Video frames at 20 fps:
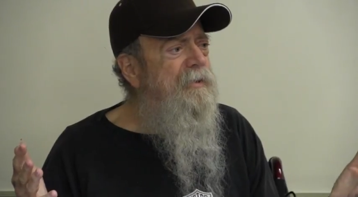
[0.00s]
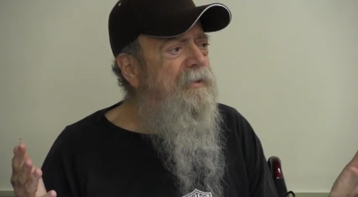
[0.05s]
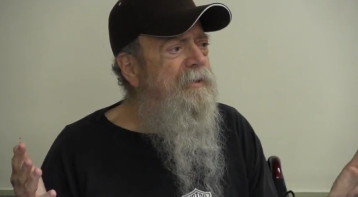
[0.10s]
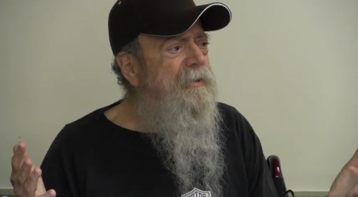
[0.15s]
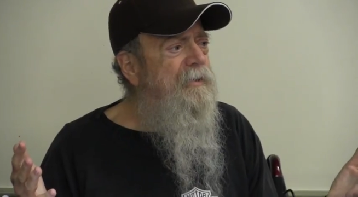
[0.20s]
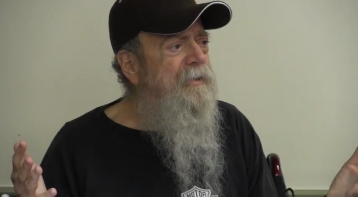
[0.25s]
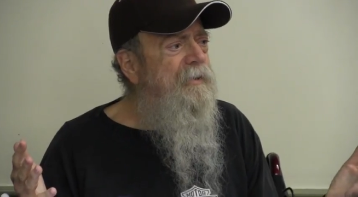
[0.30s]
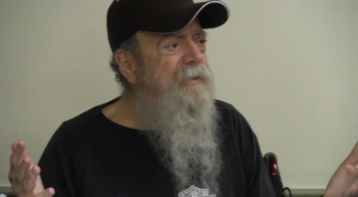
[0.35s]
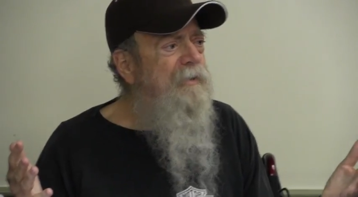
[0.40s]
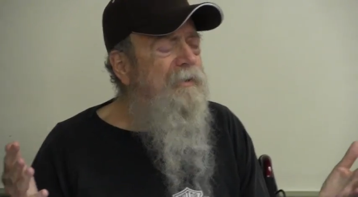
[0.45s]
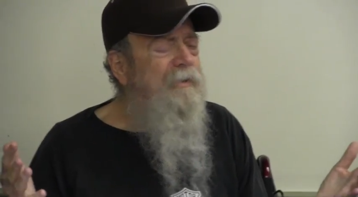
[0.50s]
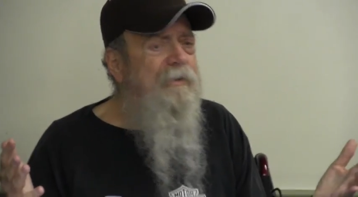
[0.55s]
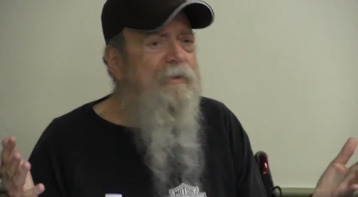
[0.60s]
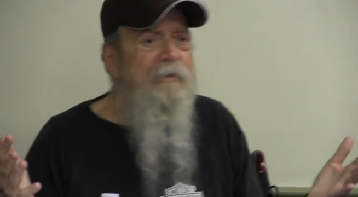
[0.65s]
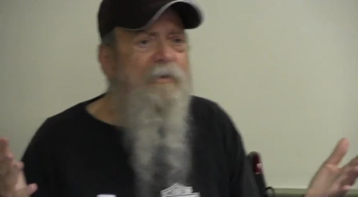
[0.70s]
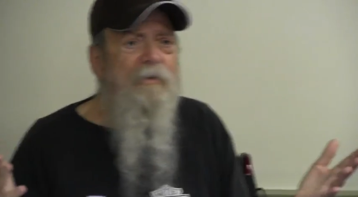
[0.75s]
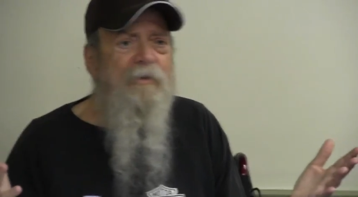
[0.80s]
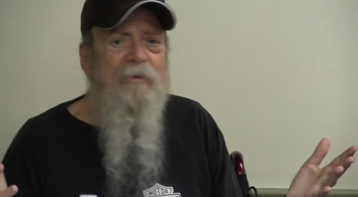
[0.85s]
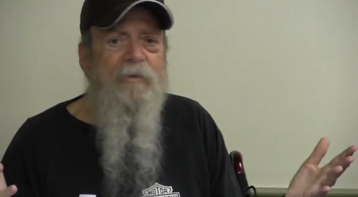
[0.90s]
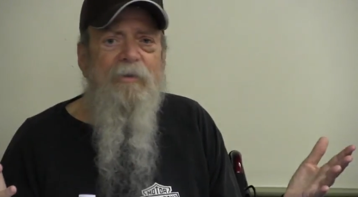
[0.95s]

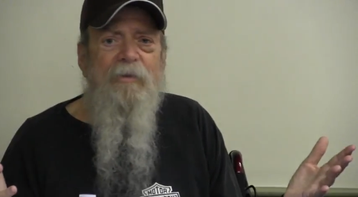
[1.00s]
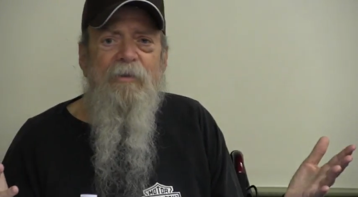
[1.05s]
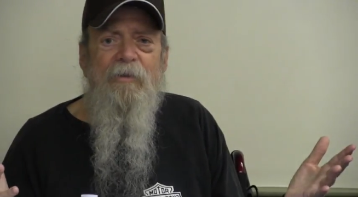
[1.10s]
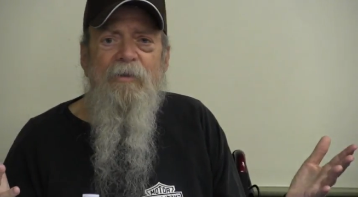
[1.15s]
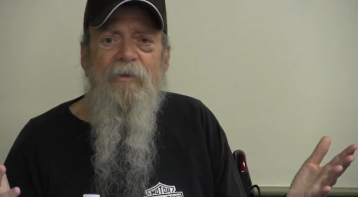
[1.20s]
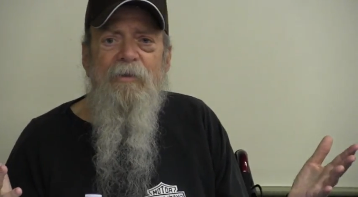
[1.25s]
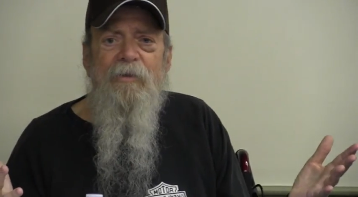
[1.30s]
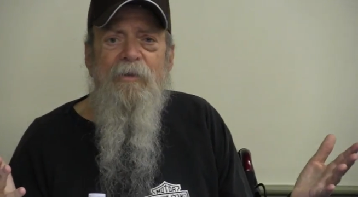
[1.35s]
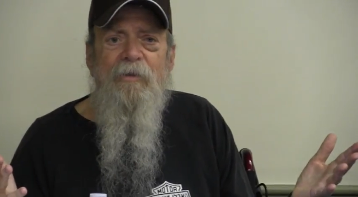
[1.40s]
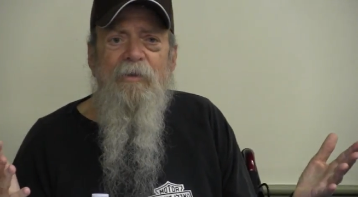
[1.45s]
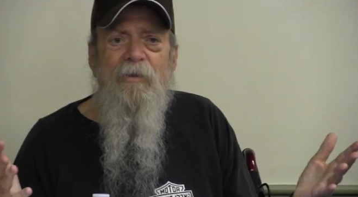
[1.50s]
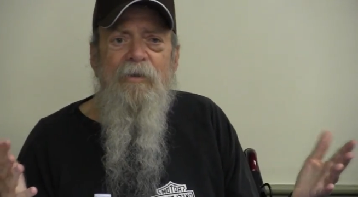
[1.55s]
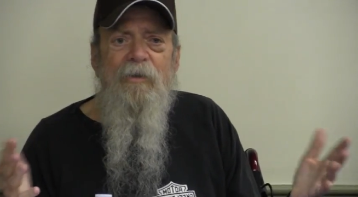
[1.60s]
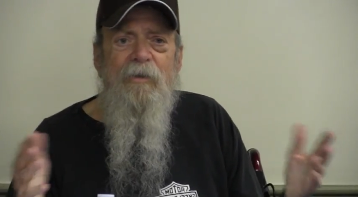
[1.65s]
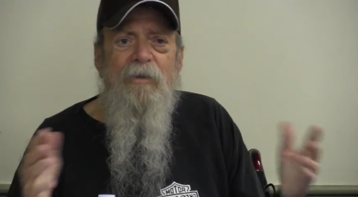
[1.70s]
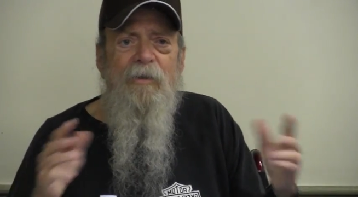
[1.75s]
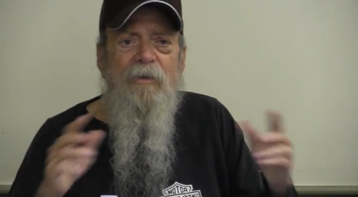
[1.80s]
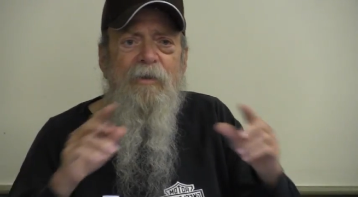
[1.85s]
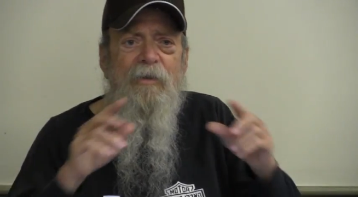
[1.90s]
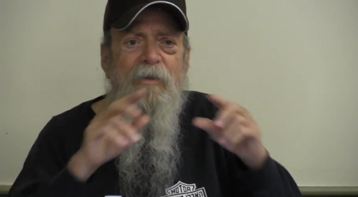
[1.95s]

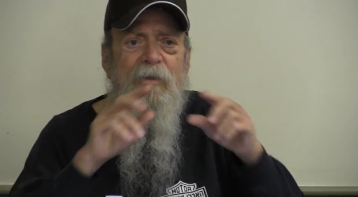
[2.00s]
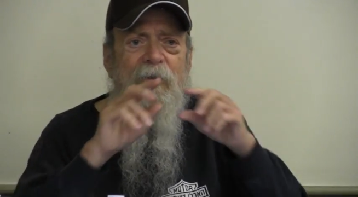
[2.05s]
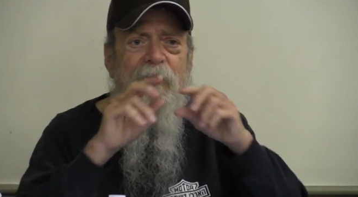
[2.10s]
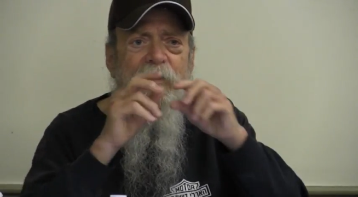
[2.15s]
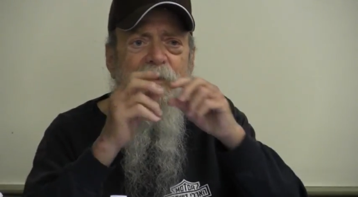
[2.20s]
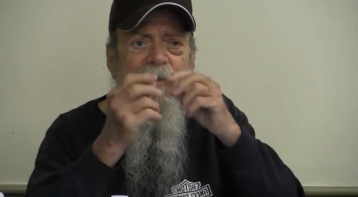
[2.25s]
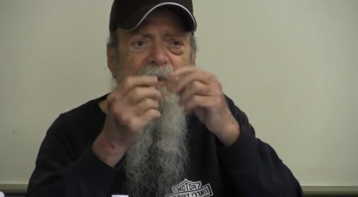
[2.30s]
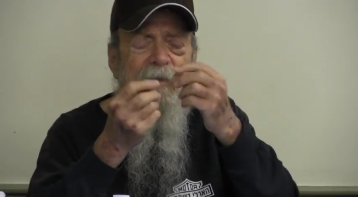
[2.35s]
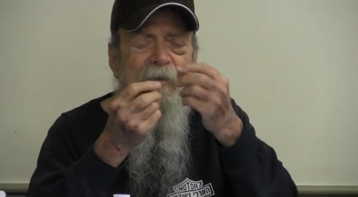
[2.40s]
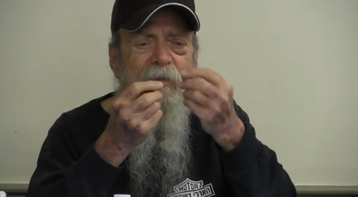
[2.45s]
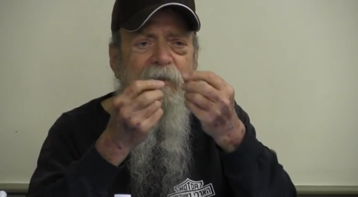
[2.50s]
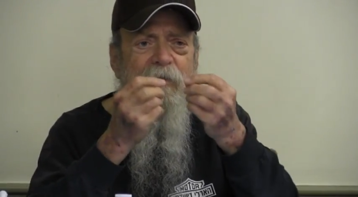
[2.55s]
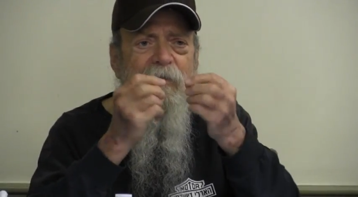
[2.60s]
Nobody speaks.